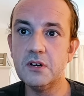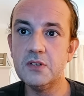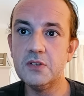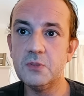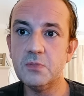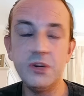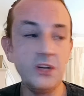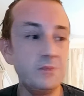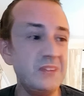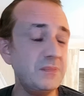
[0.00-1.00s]
to the point
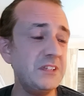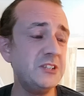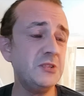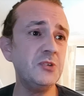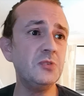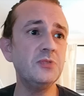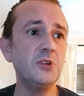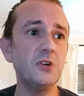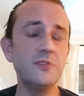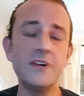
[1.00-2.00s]
I'd be, I've been doing an awful
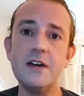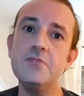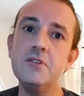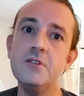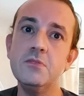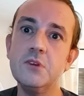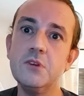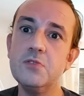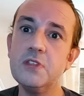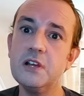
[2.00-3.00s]
lot of care for them
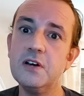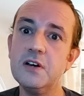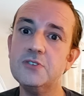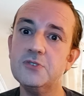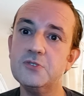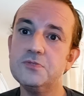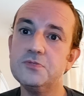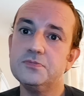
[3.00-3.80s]
over the last sort of